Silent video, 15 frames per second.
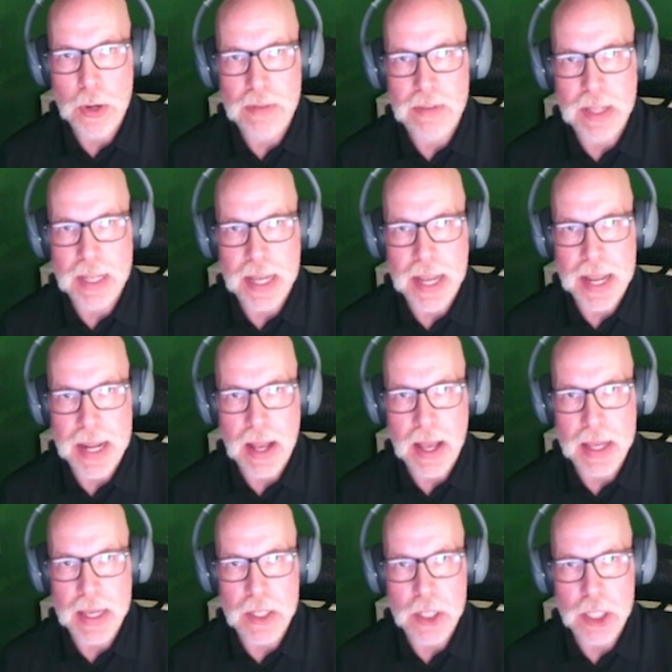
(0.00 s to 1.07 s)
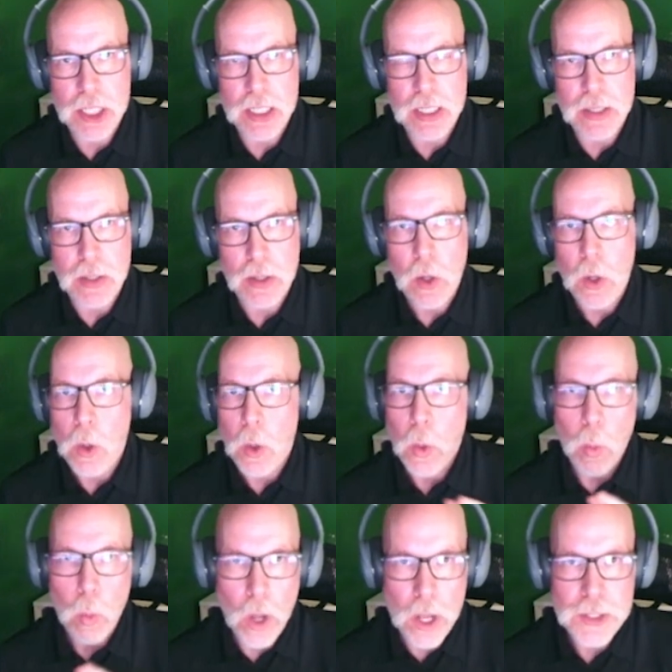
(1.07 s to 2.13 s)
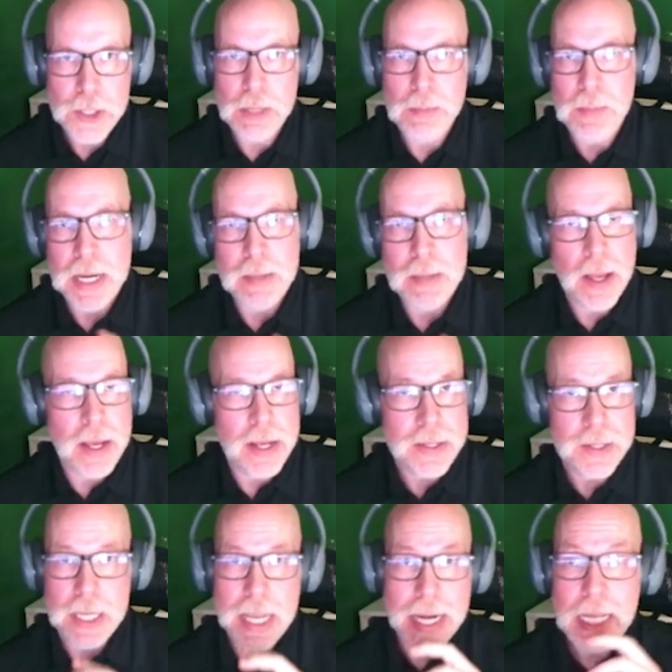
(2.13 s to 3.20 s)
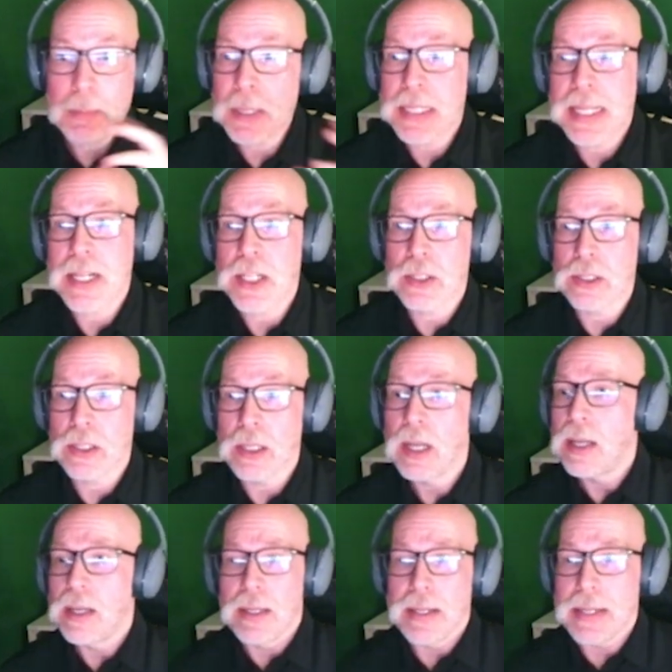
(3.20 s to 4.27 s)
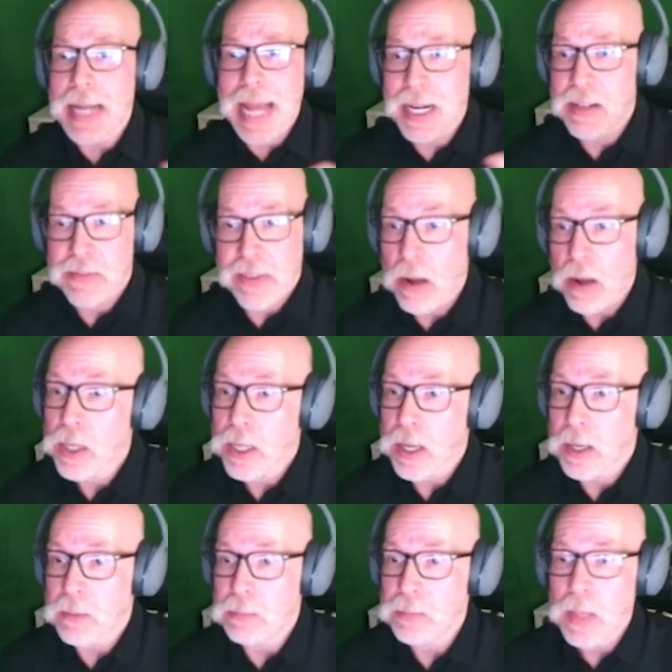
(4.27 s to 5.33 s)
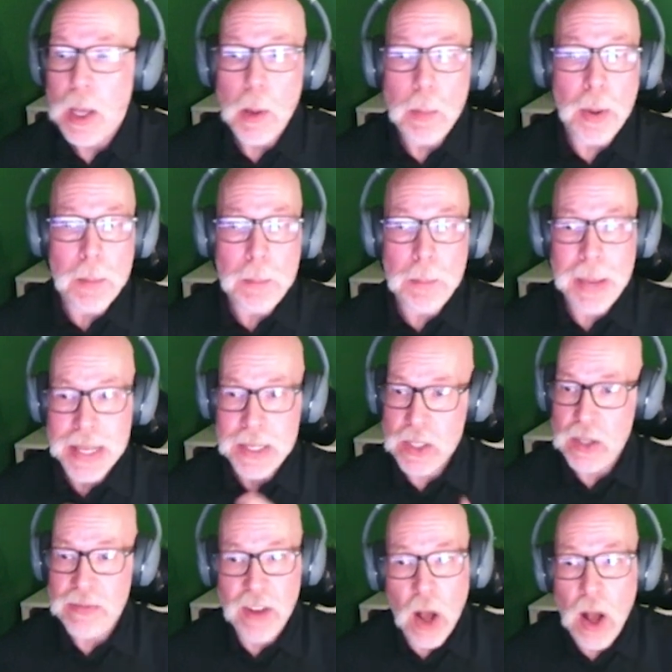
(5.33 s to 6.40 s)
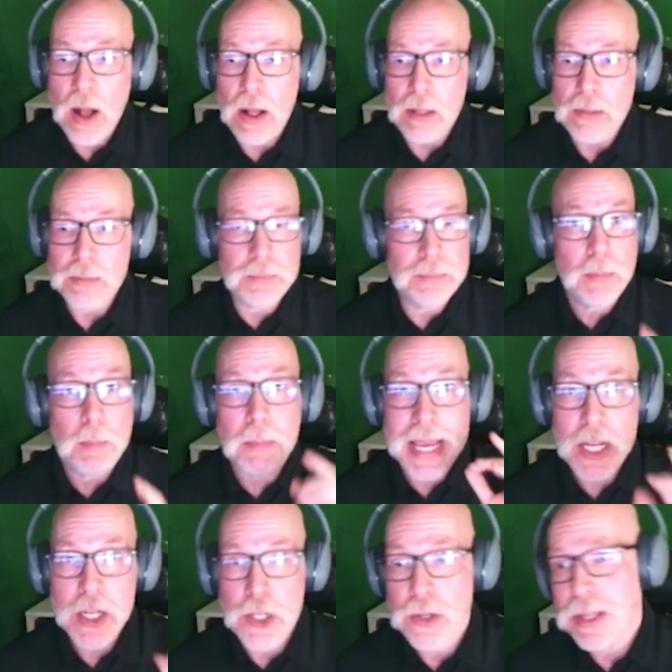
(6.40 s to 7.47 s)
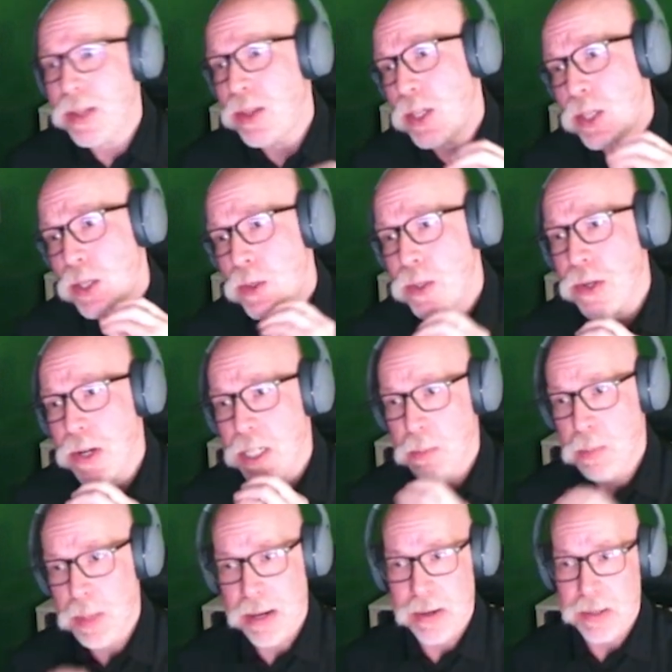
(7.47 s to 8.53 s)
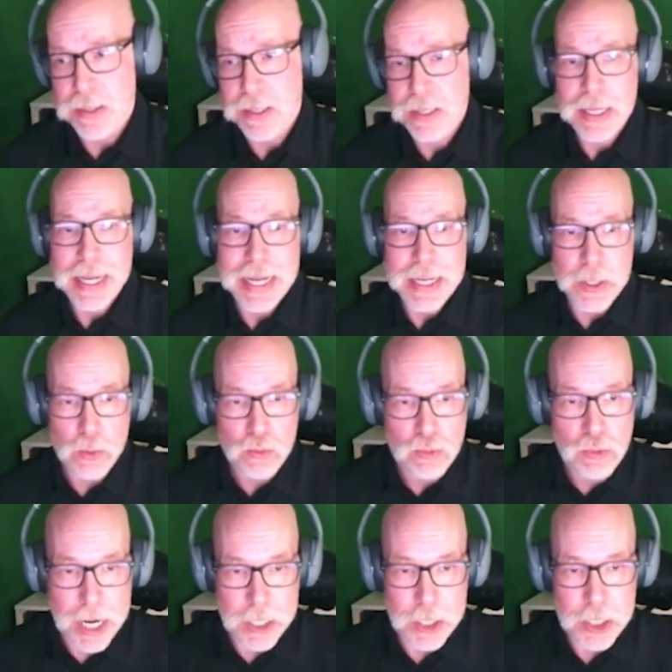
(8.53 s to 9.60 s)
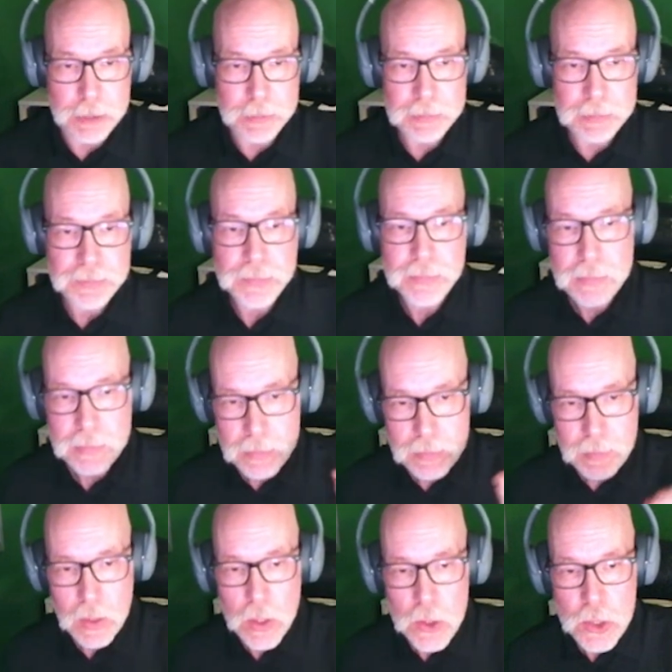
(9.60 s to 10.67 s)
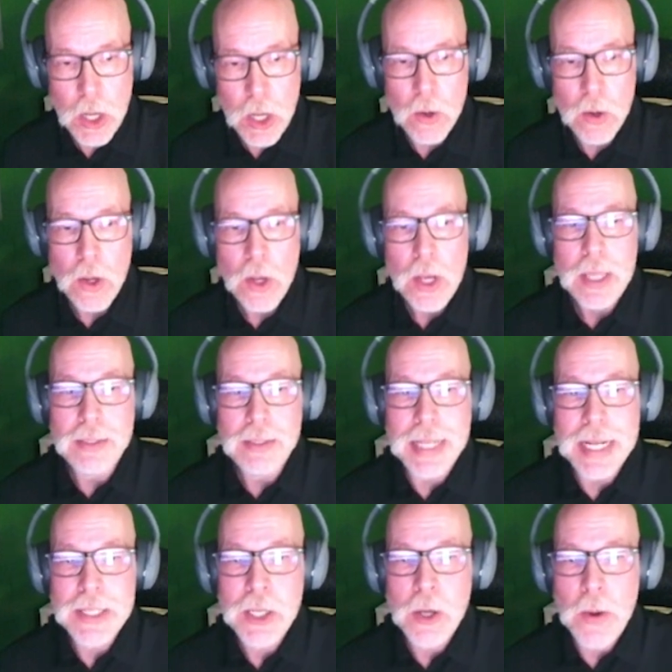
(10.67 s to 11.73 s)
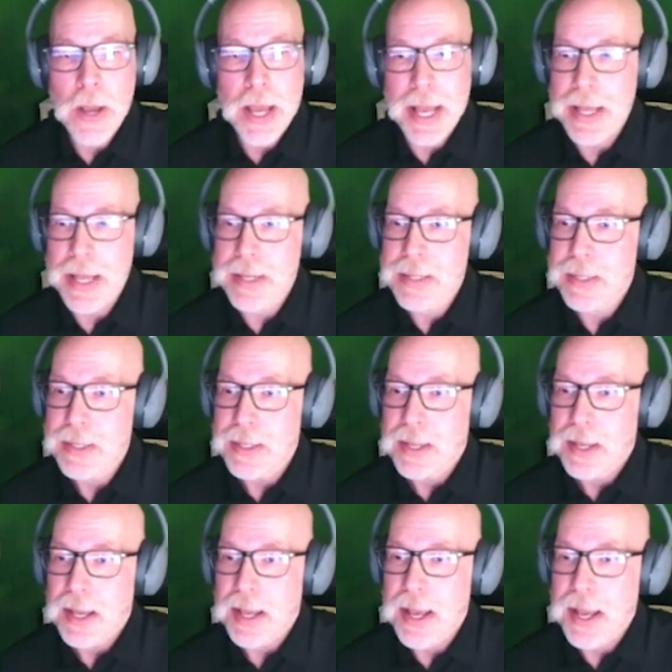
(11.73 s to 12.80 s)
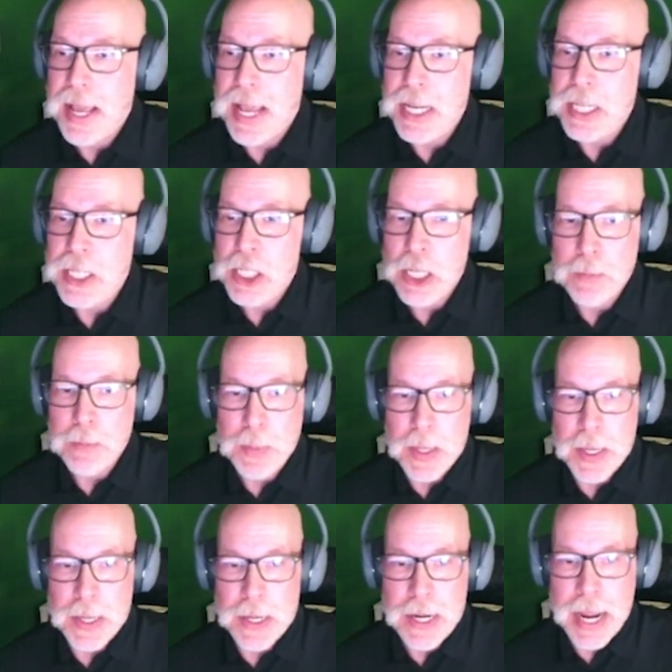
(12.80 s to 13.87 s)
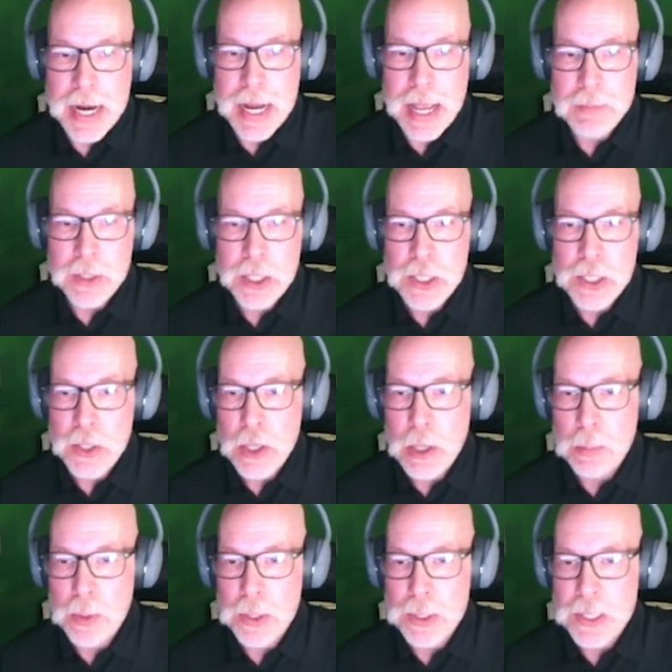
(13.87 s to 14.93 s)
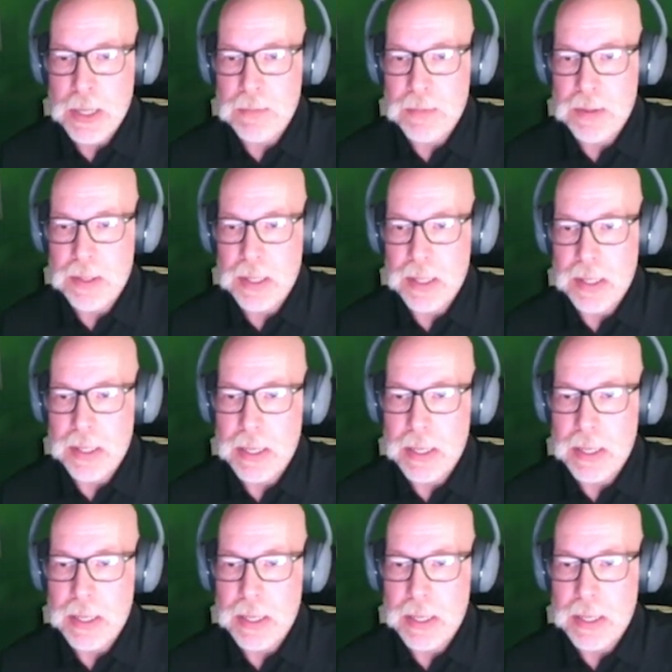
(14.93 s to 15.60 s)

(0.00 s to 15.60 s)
the AI engine, one, to minimize any potential negative outcome, but best of all, making sure that the user experience is rich. So let's go ahead and jump in, and I'm just going to put something,